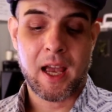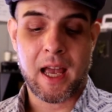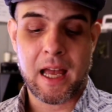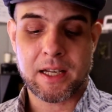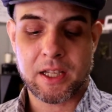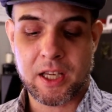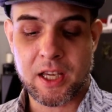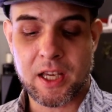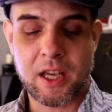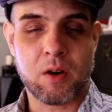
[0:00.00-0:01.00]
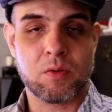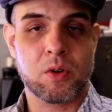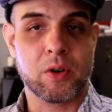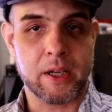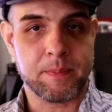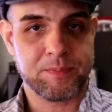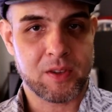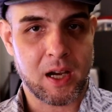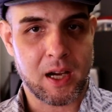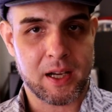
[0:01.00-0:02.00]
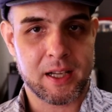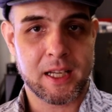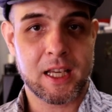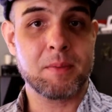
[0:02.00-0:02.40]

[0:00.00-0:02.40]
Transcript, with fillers: and he wrote in an